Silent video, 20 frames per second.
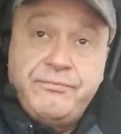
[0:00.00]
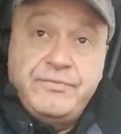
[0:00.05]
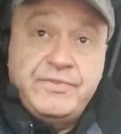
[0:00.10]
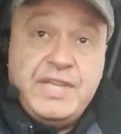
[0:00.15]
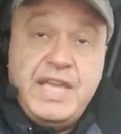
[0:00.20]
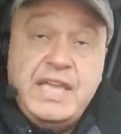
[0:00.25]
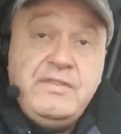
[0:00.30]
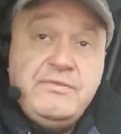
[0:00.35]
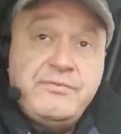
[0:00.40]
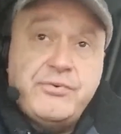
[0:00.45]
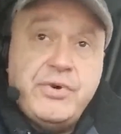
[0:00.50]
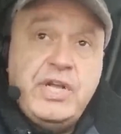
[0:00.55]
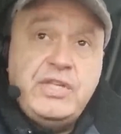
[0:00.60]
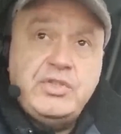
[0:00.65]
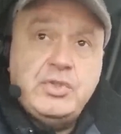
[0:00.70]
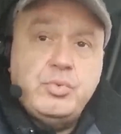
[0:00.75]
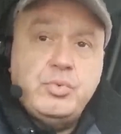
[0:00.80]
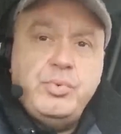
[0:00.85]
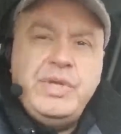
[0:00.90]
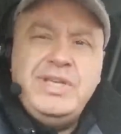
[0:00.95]
10
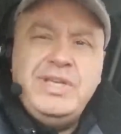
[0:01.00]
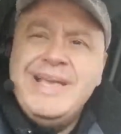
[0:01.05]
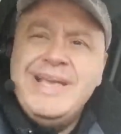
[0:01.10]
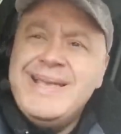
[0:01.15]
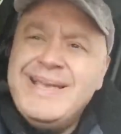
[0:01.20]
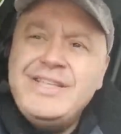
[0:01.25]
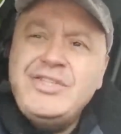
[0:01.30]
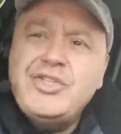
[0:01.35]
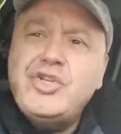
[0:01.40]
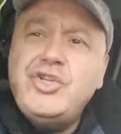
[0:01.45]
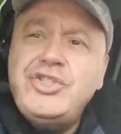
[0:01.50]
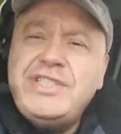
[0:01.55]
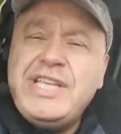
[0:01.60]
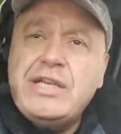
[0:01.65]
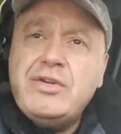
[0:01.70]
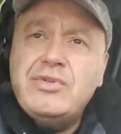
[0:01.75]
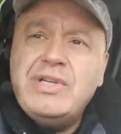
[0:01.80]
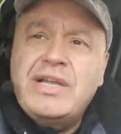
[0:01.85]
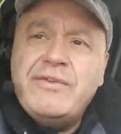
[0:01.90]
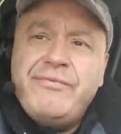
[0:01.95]
friends a week, it's going to
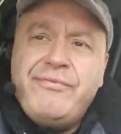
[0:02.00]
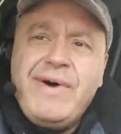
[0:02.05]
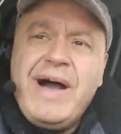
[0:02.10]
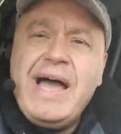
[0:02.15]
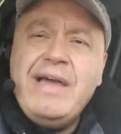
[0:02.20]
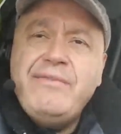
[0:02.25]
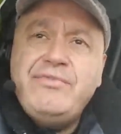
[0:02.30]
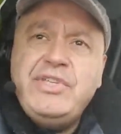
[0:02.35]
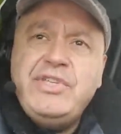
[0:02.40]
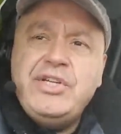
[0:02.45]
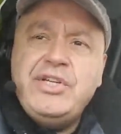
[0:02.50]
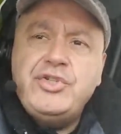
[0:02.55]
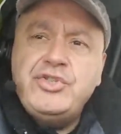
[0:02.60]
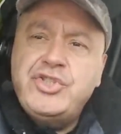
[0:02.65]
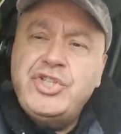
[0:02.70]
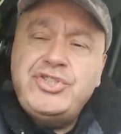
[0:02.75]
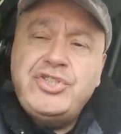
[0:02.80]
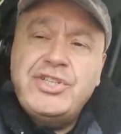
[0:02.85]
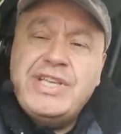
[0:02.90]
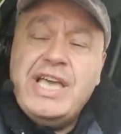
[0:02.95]
take him like 5 years
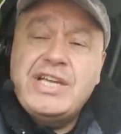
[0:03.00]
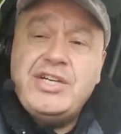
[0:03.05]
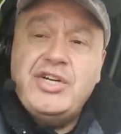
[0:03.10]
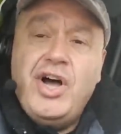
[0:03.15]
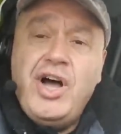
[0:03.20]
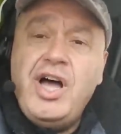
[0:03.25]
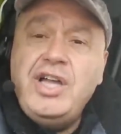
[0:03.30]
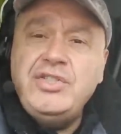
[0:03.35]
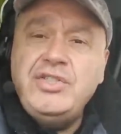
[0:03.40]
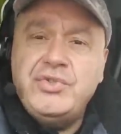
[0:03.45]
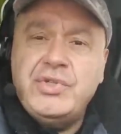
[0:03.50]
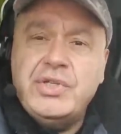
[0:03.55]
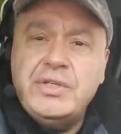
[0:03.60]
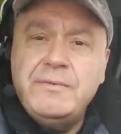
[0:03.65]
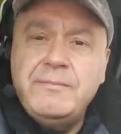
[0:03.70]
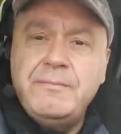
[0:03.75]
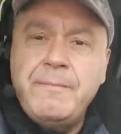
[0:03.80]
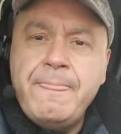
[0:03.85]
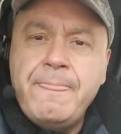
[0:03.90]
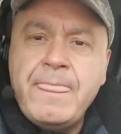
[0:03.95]
just to get 100.
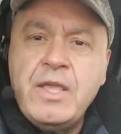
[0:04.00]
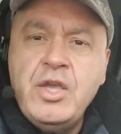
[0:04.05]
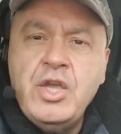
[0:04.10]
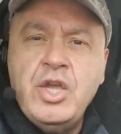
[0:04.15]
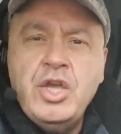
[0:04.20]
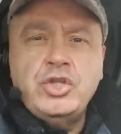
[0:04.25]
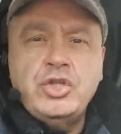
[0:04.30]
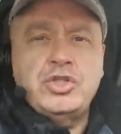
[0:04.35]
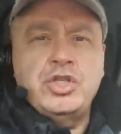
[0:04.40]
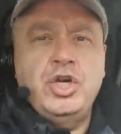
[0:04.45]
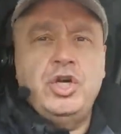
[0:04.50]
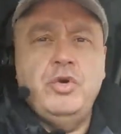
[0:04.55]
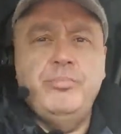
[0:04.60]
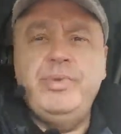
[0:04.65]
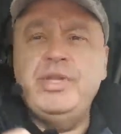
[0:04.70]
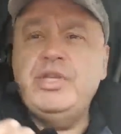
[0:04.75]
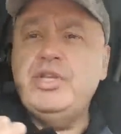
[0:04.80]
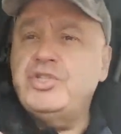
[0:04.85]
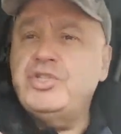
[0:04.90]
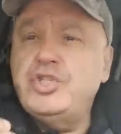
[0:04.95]
So
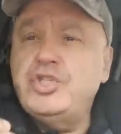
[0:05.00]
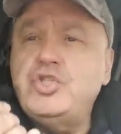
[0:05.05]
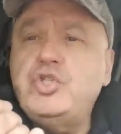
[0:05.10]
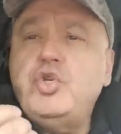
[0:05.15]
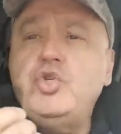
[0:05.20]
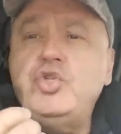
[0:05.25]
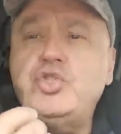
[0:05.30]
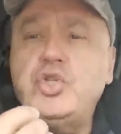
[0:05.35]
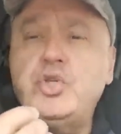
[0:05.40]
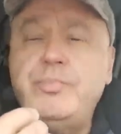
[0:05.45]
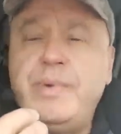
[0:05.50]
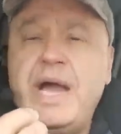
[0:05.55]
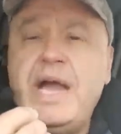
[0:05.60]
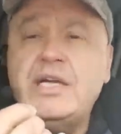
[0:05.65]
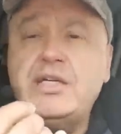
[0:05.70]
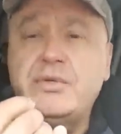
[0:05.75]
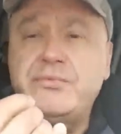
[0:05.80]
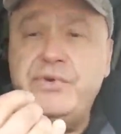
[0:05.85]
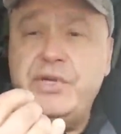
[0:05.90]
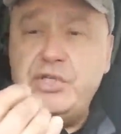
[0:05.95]
because the YouTube
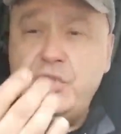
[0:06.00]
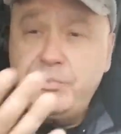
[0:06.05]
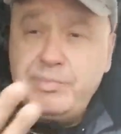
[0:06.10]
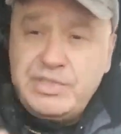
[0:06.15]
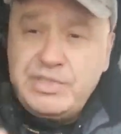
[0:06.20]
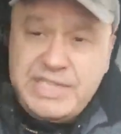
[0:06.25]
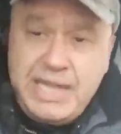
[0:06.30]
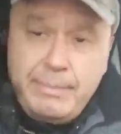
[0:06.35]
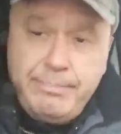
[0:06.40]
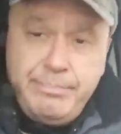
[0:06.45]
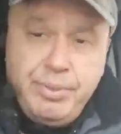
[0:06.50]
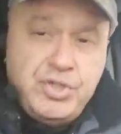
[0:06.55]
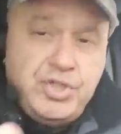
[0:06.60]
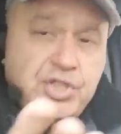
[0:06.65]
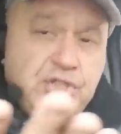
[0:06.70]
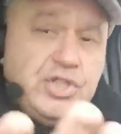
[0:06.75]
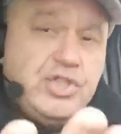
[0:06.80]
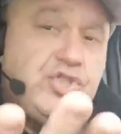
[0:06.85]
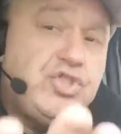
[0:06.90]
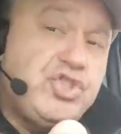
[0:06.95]
algorithm is not
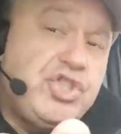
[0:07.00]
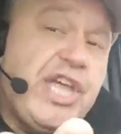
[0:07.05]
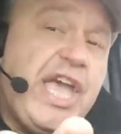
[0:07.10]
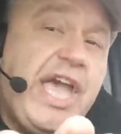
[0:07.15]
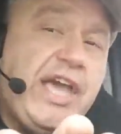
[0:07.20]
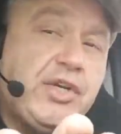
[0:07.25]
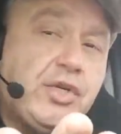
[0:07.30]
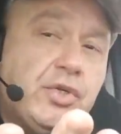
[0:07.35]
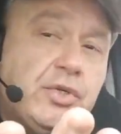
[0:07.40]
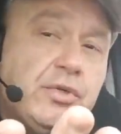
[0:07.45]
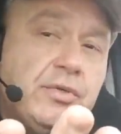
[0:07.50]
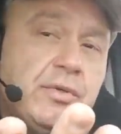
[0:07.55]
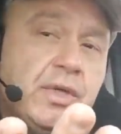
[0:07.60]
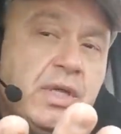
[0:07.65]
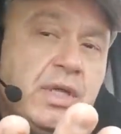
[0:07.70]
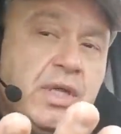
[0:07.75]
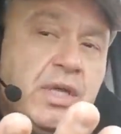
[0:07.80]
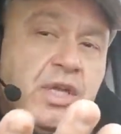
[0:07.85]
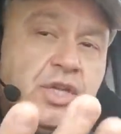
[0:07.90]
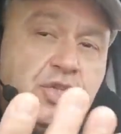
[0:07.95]
pushing his channel,
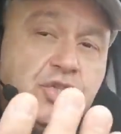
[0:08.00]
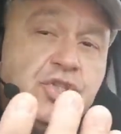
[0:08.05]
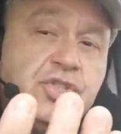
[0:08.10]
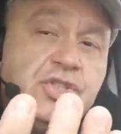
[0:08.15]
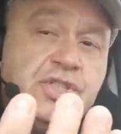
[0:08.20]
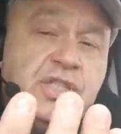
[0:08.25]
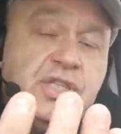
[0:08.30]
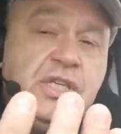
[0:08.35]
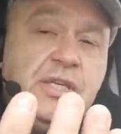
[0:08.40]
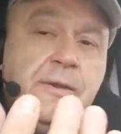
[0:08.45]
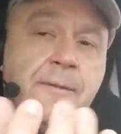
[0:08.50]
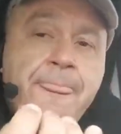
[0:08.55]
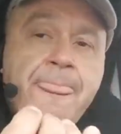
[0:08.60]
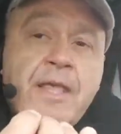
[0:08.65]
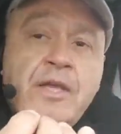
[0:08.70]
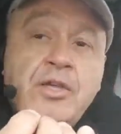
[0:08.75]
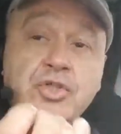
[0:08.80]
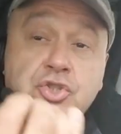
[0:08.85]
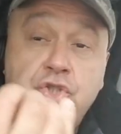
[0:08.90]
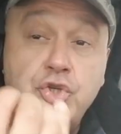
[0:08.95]
you see?
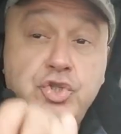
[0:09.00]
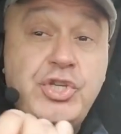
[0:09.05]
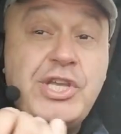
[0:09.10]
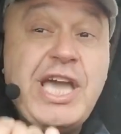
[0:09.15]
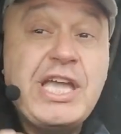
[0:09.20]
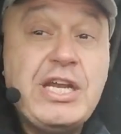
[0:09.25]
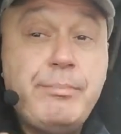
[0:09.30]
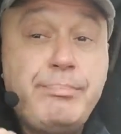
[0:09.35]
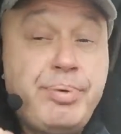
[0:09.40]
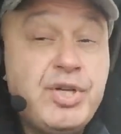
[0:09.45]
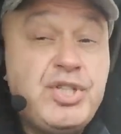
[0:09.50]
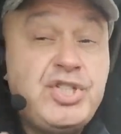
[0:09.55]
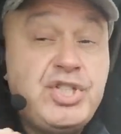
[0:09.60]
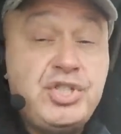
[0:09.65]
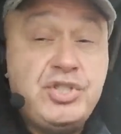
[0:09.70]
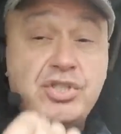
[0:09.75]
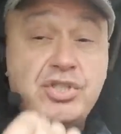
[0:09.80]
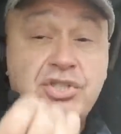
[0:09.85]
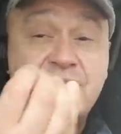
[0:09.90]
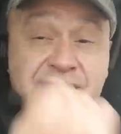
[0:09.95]
So you got to push it
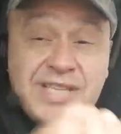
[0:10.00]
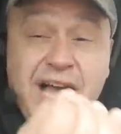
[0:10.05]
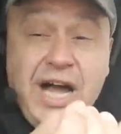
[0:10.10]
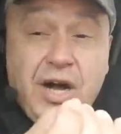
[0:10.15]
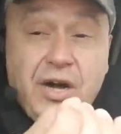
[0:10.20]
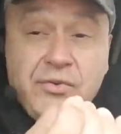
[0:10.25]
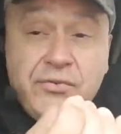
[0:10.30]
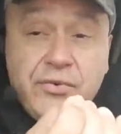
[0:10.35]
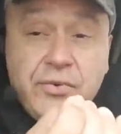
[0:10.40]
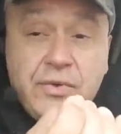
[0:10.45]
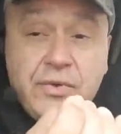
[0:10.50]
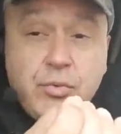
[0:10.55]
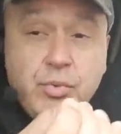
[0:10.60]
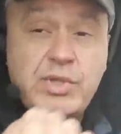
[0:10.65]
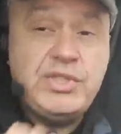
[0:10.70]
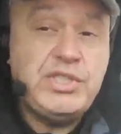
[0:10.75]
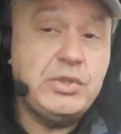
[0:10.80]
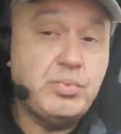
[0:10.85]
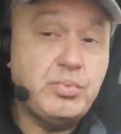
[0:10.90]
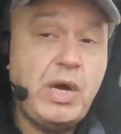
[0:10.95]
yourself,
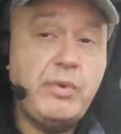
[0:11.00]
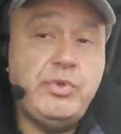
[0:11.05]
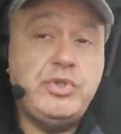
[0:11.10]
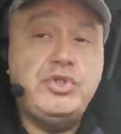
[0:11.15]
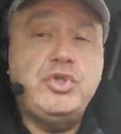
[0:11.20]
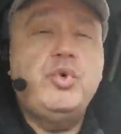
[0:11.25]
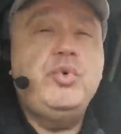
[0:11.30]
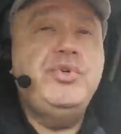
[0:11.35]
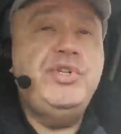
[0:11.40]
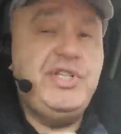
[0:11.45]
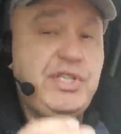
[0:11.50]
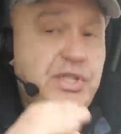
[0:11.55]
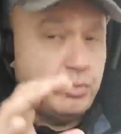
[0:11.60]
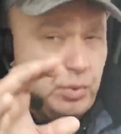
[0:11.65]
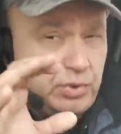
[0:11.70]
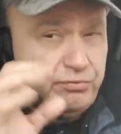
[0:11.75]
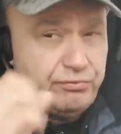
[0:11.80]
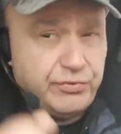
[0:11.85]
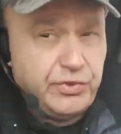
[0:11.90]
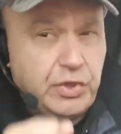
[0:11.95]
which is what we're doing here
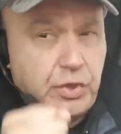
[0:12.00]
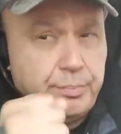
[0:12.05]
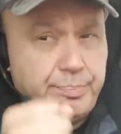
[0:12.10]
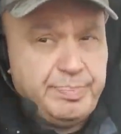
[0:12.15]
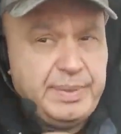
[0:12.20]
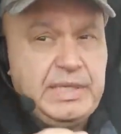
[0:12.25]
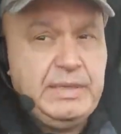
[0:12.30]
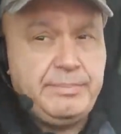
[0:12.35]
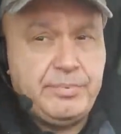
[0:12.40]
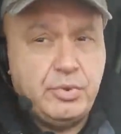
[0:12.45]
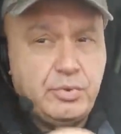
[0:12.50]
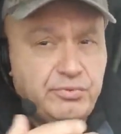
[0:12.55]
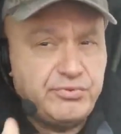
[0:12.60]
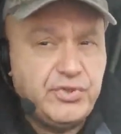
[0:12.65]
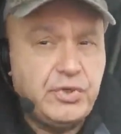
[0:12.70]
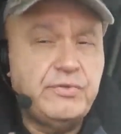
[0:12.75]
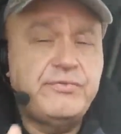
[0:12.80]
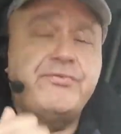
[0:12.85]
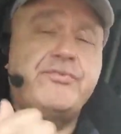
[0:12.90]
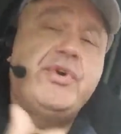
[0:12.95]
with real people,
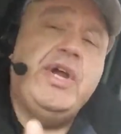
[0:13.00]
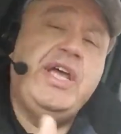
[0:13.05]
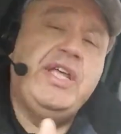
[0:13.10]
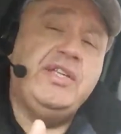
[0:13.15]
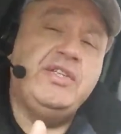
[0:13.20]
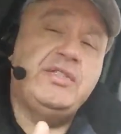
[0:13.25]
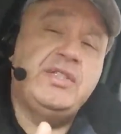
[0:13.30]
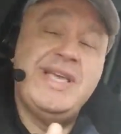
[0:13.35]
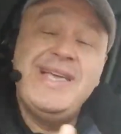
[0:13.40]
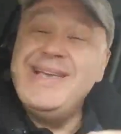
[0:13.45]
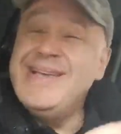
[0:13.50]
real friends,